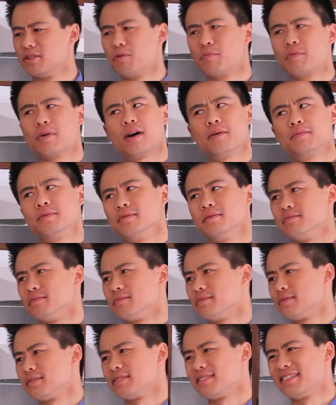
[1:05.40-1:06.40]
Ah, no
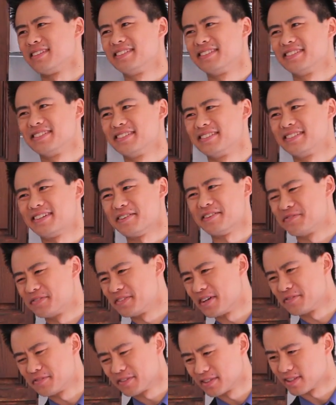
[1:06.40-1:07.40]
problem.
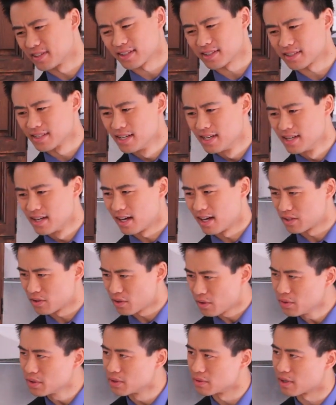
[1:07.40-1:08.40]
I, I feel like I
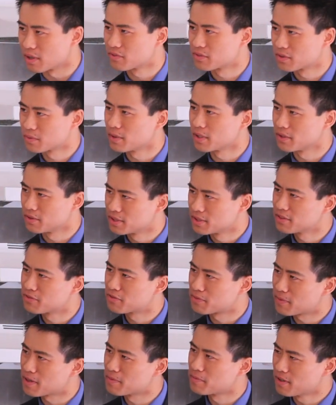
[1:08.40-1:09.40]
owe you after what you
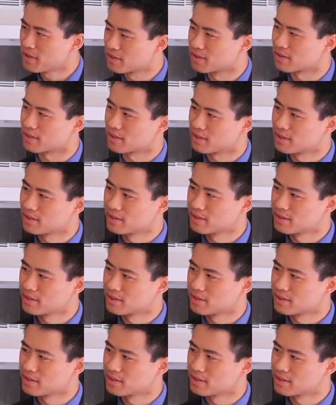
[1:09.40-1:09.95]
did for my mother.